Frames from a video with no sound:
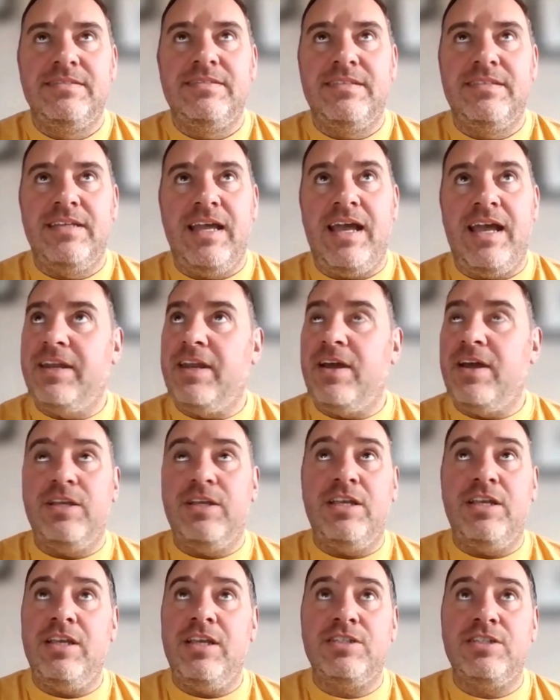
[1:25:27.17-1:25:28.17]
Yeah, no,
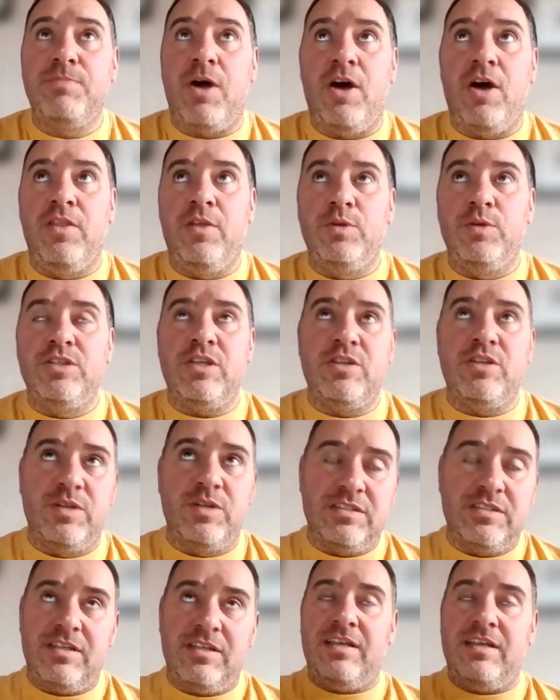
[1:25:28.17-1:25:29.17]
you're spot on. There
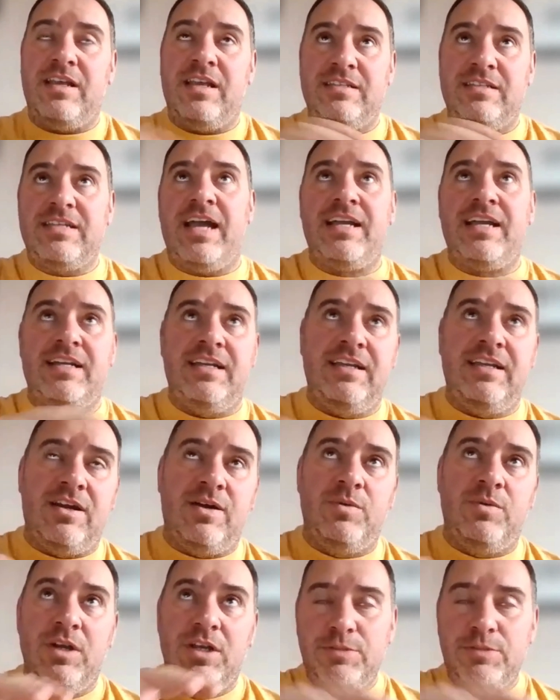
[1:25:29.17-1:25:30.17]
was exactly,
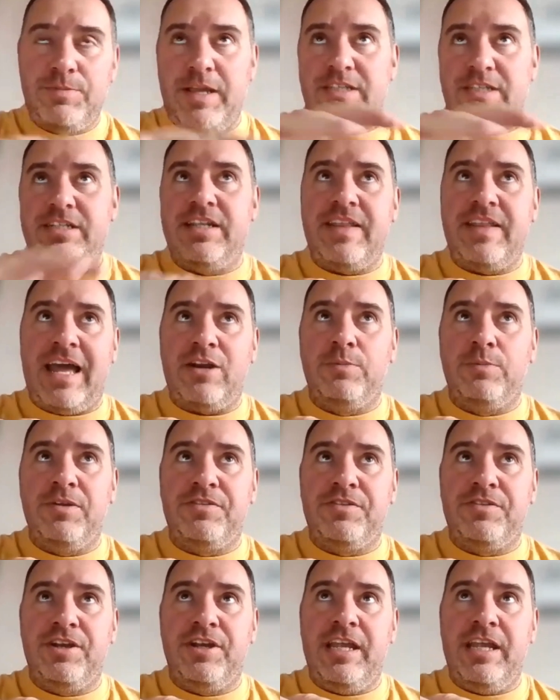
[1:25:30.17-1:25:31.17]
especially in that number
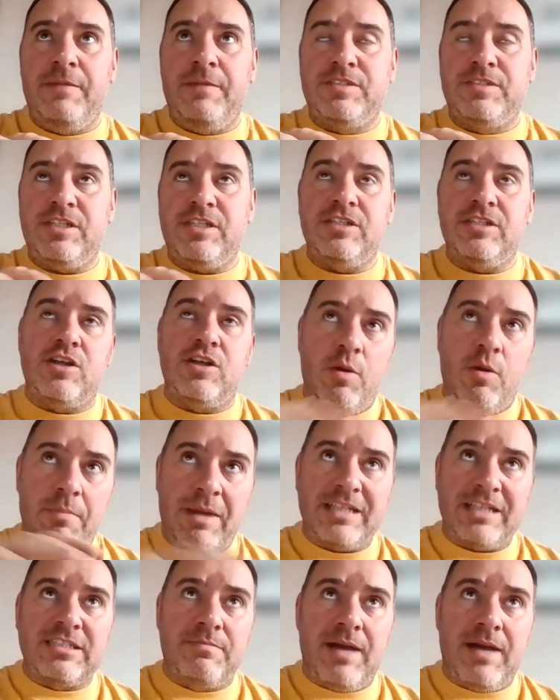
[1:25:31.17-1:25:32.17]
13 position, going
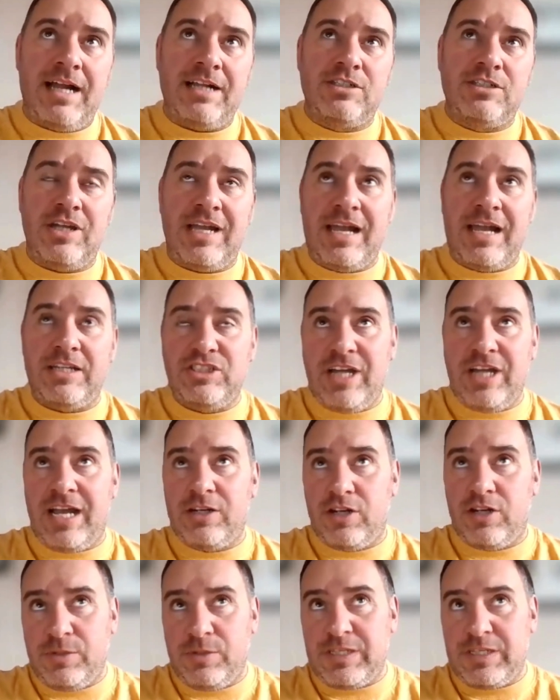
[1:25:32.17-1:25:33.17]
back to my
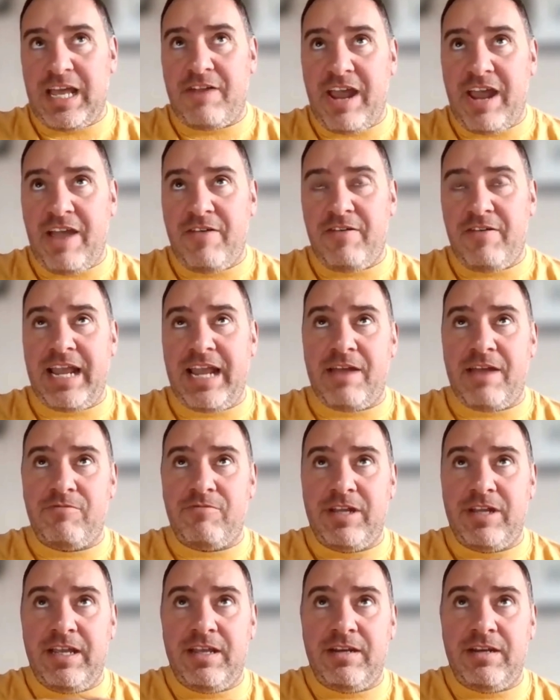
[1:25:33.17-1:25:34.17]
childhood, it was Ellie
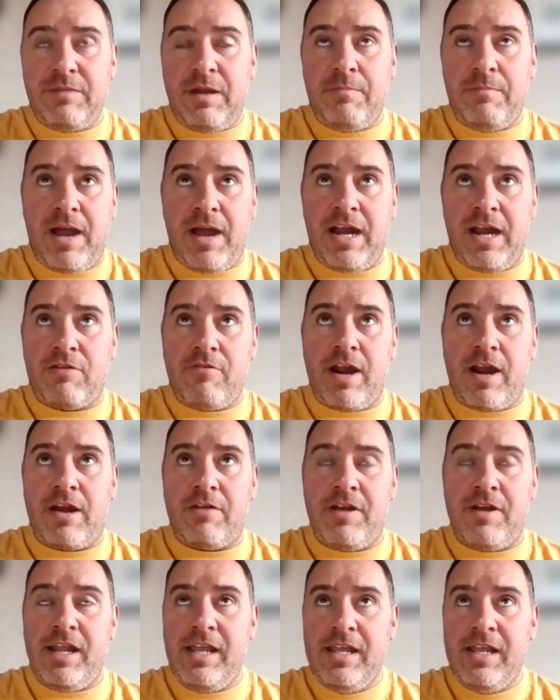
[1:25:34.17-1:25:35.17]
Hanley and Mike
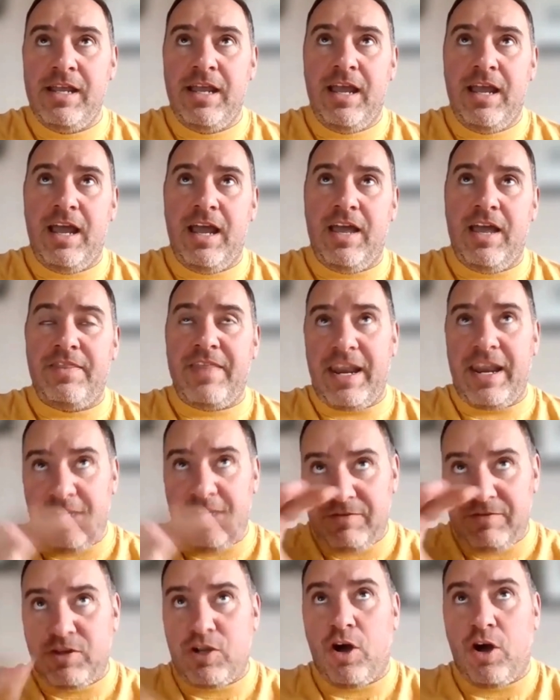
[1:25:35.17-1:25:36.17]
Gregory. Then
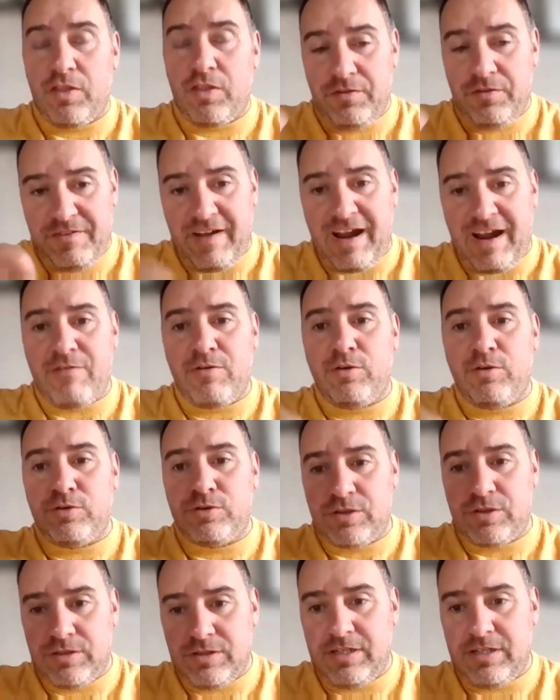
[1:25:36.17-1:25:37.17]
you've got the
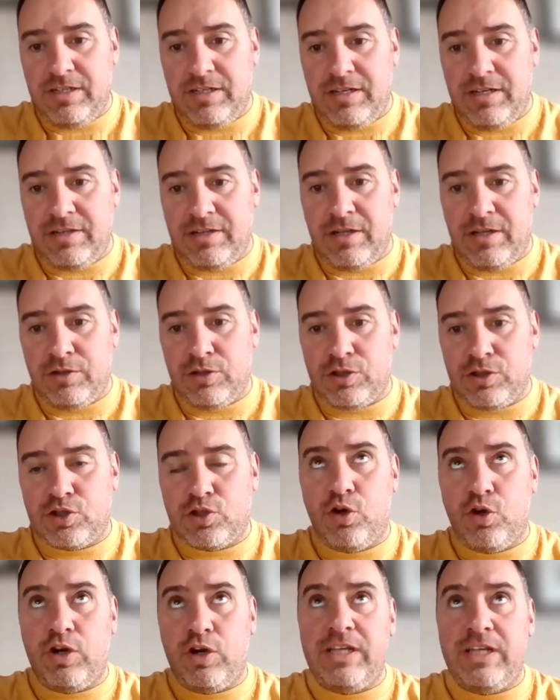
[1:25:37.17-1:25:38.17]
Farrells and the
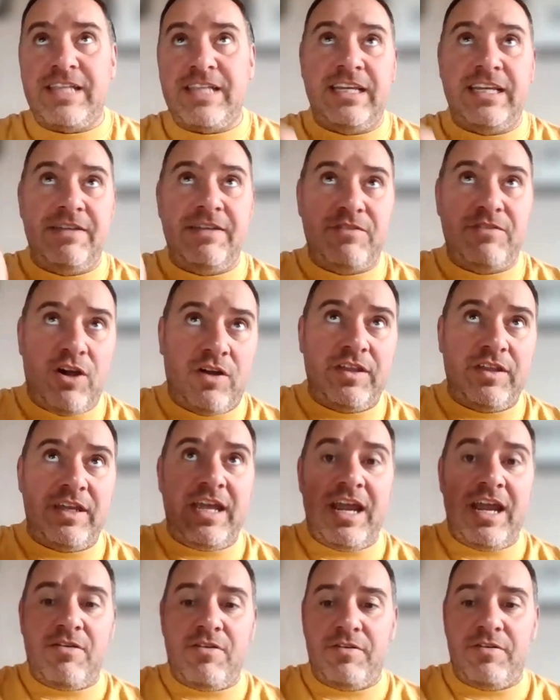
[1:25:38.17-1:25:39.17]
Scullys. Then you've got the
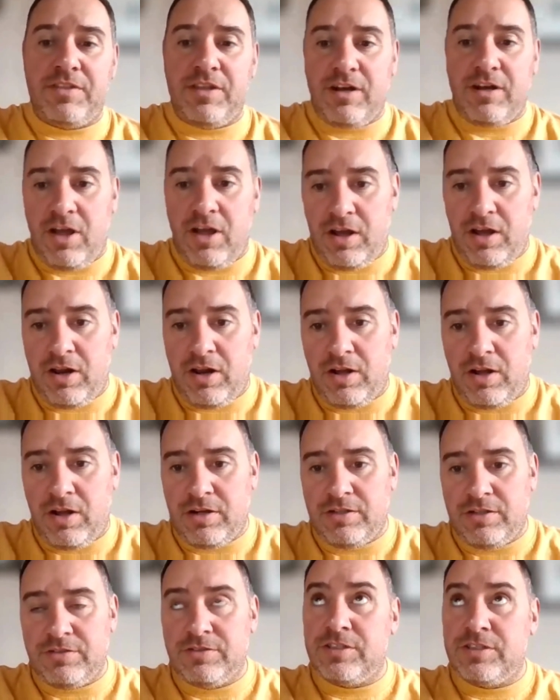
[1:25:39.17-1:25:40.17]
era of the
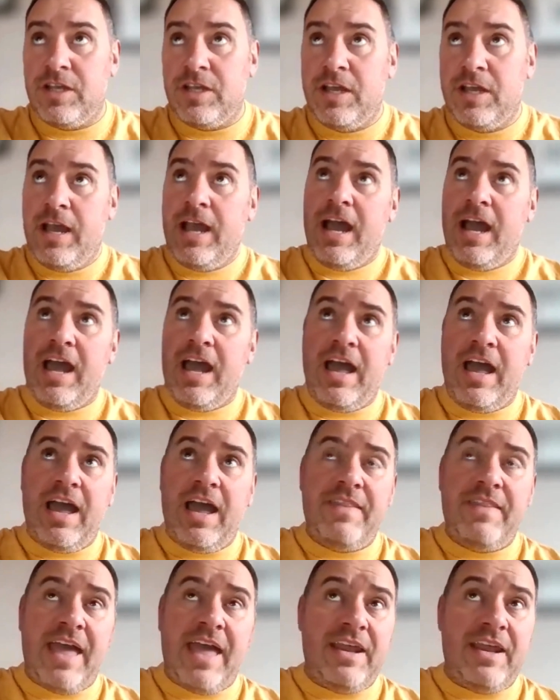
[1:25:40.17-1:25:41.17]
Loughlands.
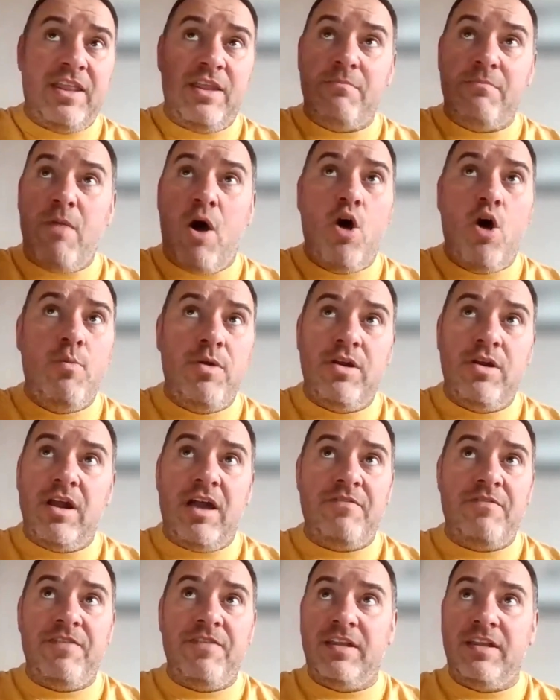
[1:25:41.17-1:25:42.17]
And then at the moment,
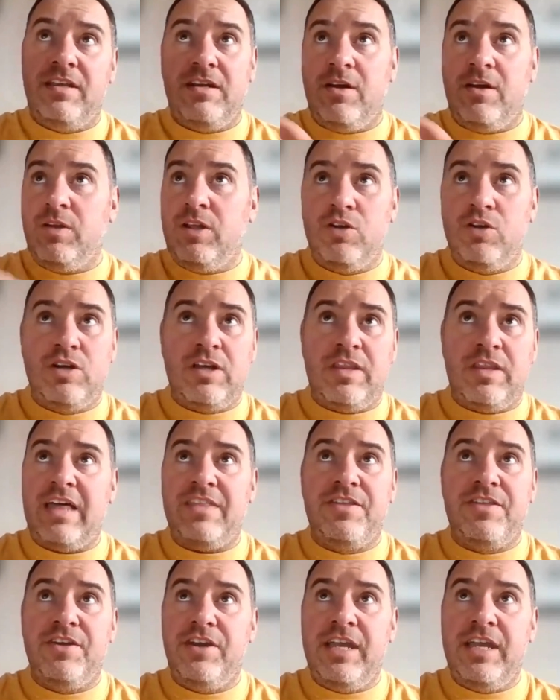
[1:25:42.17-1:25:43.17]
I think, you look at that
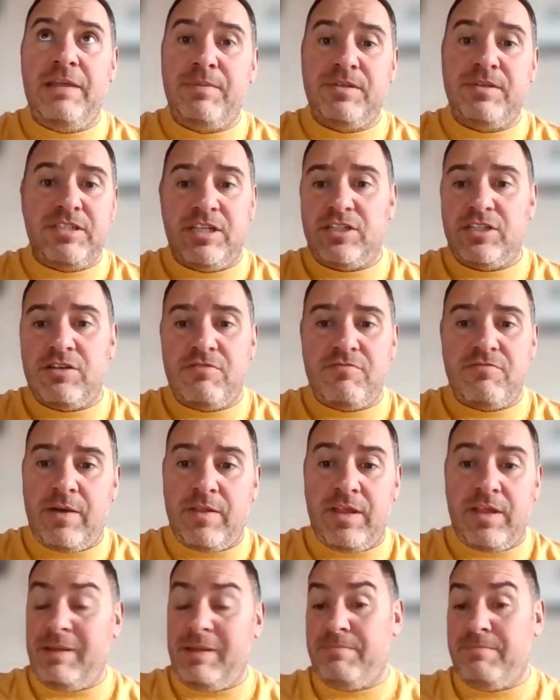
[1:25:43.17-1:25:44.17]
13 position
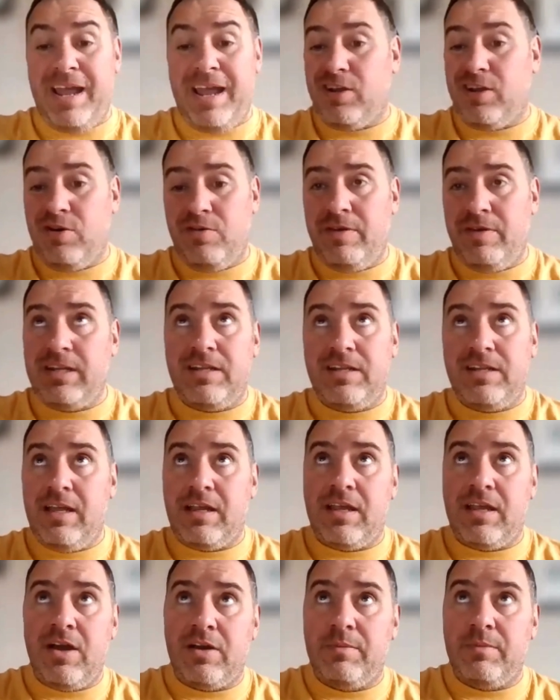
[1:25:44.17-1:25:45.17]
around. I mean, Ben Curry, dear
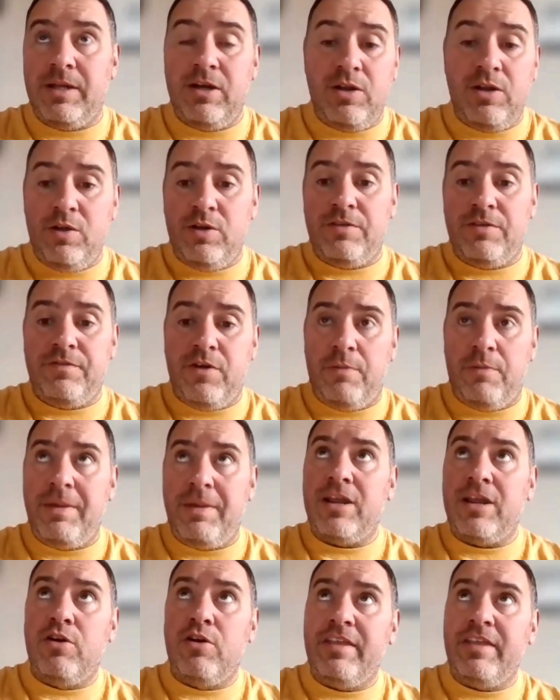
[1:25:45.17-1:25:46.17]
God, I mean, who'd have thought
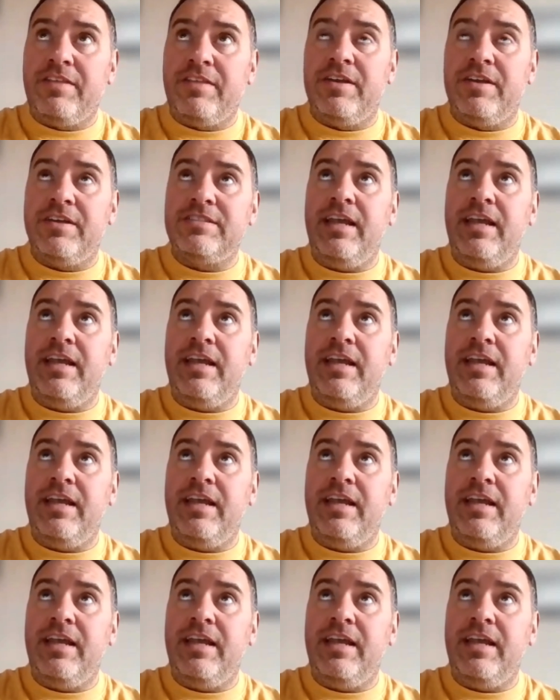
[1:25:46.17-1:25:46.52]
Ben Curry 13?